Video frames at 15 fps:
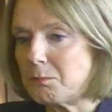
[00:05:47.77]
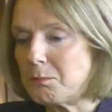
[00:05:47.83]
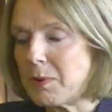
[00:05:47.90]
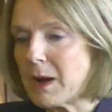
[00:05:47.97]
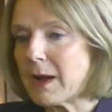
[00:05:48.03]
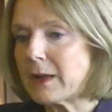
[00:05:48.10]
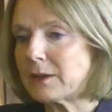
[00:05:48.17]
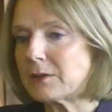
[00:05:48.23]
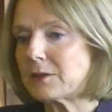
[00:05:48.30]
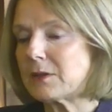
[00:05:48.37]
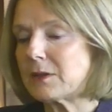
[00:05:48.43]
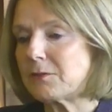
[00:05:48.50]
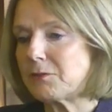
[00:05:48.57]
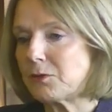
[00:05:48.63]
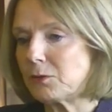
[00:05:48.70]
But
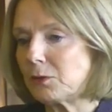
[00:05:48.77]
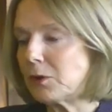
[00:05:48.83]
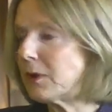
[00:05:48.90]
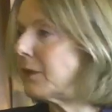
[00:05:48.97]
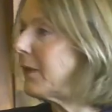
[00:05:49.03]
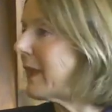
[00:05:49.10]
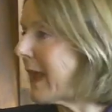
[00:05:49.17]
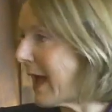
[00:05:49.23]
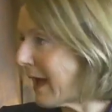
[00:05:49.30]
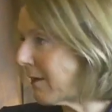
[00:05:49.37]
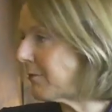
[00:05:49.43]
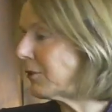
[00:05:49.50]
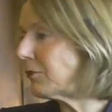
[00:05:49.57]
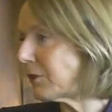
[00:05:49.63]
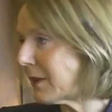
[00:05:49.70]
if you look at the
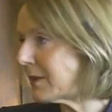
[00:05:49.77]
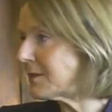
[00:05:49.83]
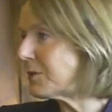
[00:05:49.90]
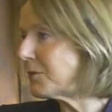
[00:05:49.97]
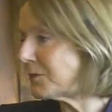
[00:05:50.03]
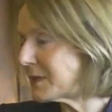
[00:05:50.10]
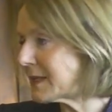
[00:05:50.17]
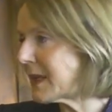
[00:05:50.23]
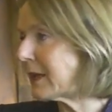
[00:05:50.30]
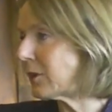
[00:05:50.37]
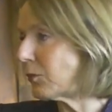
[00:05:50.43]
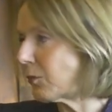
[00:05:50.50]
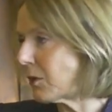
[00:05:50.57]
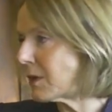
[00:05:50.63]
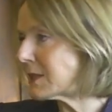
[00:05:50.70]
average, as you've said,
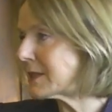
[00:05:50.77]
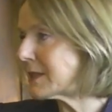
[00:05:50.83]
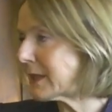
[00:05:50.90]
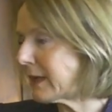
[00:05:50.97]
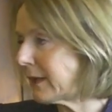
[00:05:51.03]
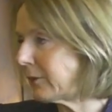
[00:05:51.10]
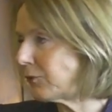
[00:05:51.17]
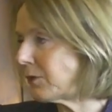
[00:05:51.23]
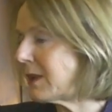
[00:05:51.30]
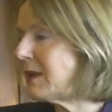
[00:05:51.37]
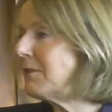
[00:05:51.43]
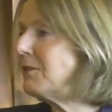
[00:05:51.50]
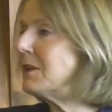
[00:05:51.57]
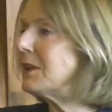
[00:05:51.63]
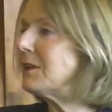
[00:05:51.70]
across the country,
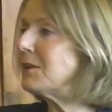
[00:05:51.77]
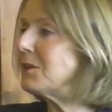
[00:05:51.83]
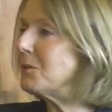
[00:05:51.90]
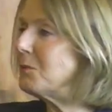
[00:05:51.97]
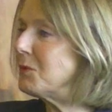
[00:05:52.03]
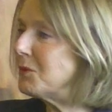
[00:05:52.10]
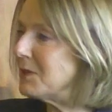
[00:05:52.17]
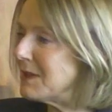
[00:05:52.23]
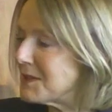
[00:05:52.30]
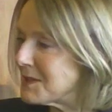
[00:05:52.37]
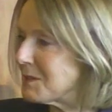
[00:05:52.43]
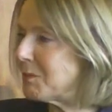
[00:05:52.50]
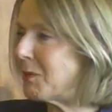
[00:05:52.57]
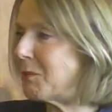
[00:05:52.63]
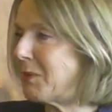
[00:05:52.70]
even in
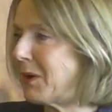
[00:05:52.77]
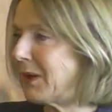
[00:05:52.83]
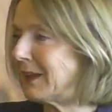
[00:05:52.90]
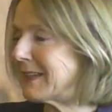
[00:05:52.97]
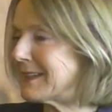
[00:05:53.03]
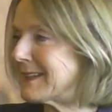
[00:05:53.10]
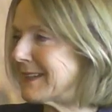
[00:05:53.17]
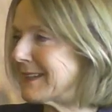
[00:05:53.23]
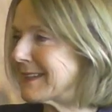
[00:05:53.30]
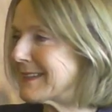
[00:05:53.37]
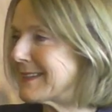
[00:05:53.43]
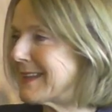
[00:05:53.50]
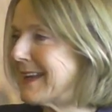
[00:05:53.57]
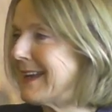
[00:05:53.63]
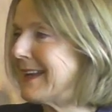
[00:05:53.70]
municipal
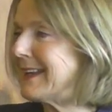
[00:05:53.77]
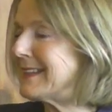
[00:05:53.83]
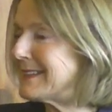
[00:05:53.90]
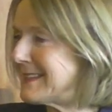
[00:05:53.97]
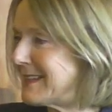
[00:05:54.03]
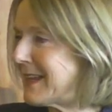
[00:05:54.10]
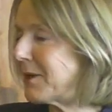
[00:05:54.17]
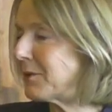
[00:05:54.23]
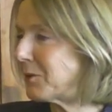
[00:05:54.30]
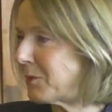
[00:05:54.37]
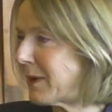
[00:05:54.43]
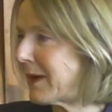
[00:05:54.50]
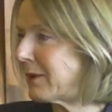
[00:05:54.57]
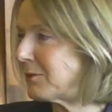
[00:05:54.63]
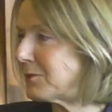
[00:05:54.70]
politics, it's down
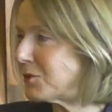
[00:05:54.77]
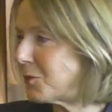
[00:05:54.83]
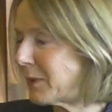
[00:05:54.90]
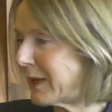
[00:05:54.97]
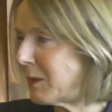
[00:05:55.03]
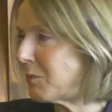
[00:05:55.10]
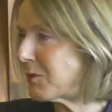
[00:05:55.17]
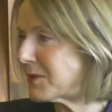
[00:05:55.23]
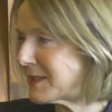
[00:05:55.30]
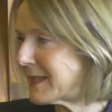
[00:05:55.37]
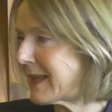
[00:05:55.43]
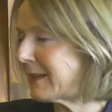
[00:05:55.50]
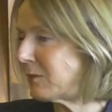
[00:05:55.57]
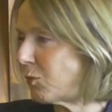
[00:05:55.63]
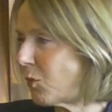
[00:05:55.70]
around 20%,
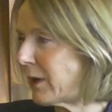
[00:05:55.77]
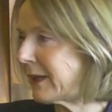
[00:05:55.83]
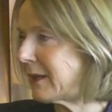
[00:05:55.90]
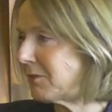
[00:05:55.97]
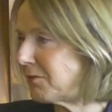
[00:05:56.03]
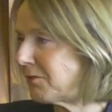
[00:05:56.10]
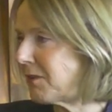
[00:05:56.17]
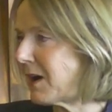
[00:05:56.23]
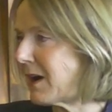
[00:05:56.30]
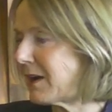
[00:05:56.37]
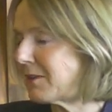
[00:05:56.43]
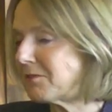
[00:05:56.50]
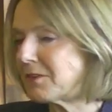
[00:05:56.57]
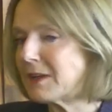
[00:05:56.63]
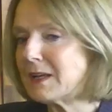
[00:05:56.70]
one in five.
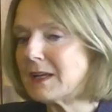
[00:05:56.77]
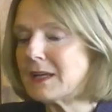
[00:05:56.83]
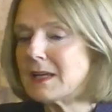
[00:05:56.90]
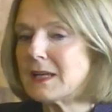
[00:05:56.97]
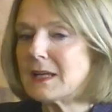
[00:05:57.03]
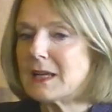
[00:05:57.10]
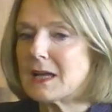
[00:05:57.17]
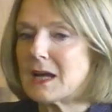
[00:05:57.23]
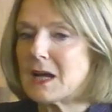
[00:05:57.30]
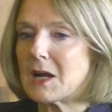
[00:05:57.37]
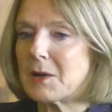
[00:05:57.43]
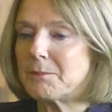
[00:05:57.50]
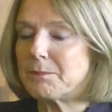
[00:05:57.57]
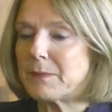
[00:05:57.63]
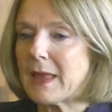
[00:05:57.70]

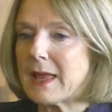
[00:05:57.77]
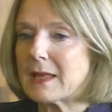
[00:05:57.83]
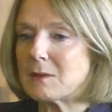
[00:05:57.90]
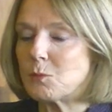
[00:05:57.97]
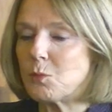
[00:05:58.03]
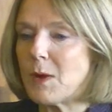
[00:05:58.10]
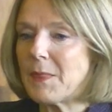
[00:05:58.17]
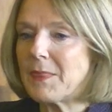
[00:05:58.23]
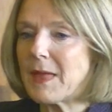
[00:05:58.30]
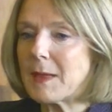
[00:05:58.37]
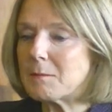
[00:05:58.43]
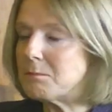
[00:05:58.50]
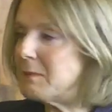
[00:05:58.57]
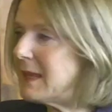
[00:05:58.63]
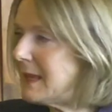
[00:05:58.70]
Um, and what
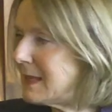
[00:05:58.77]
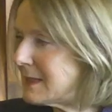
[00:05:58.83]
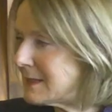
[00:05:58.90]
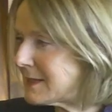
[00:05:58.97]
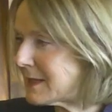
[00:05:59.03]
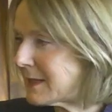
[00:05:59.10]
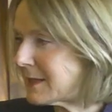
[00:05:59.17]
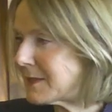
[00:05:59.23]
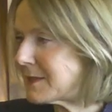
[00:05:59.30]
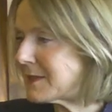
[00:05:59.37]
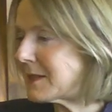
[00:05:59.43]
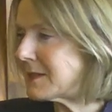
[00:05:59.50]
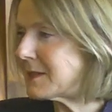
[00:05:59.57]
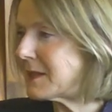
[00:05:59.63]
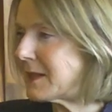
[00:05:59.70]
that means
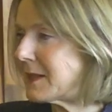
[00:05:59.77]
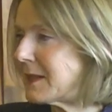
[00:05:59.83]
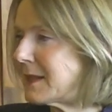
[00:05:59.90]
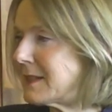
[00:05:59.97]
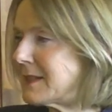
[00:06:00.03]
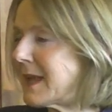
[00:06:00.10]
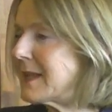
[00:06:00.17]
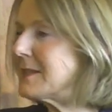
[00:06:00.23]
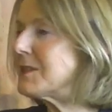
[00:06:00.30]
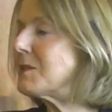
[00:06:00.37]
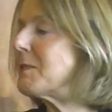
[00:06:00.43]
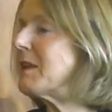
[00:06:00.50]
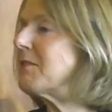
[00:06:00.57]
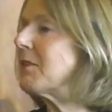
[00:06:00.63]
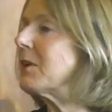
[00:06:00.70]
is uh, it tends to
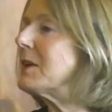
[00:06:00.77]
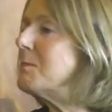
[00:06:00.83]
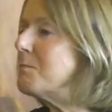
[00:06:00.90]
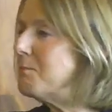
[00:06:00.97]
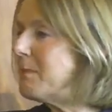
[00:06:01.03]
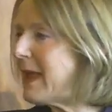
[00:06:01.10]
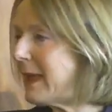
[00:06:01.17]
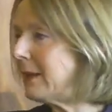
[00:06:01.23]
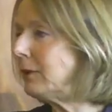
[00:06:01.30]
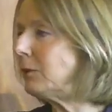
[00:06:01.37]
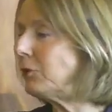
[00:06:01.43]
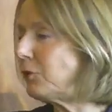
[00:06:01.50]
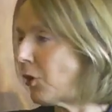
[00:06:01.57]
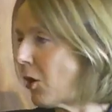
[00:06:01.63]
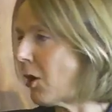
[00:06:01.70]
be a very
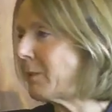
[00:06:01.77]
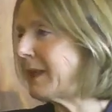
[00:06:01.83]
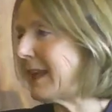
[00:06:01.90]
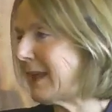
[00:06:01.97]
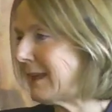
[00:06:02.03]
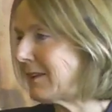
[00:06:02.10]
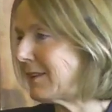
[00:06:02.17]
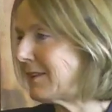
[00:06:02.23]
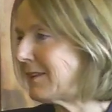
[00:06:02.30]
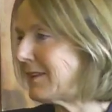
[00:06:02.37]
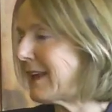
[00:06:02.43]
male-dominated